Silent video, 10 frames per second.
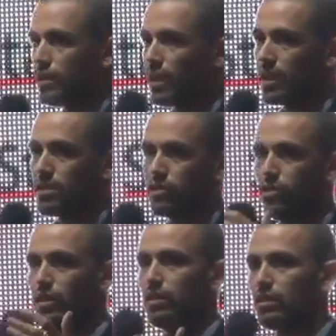In the last
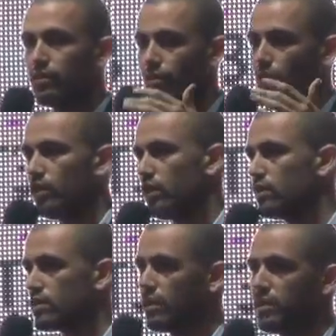three, four
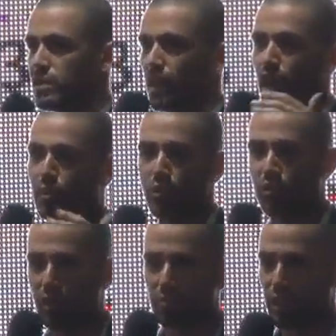years, there is a hype
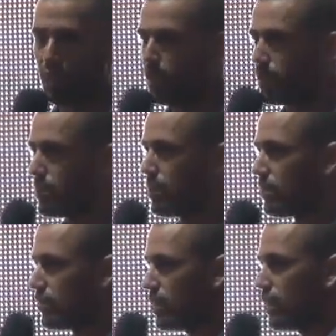of MBAs that
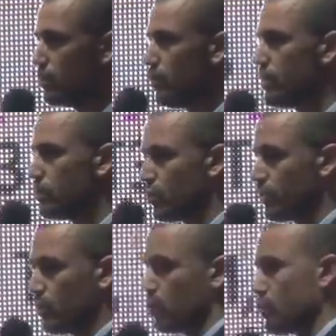are dealing with
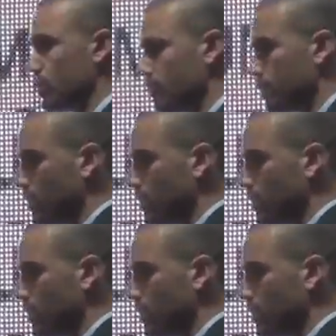entrepreneurship,